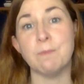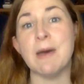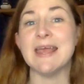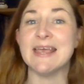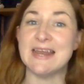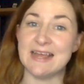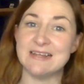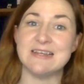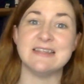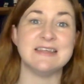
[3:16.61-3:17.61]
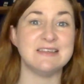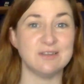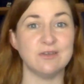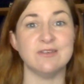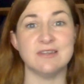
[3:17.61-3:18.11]
by connecting these
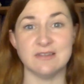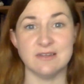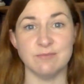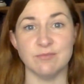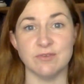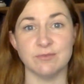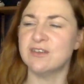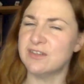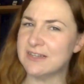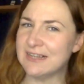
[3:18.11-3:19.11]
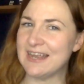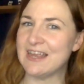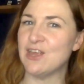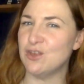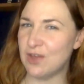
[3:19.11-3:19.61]
two systems.
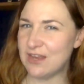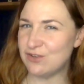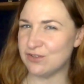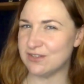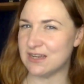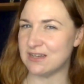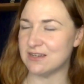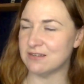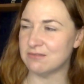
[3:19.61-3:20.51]
Suddenly, you're interested.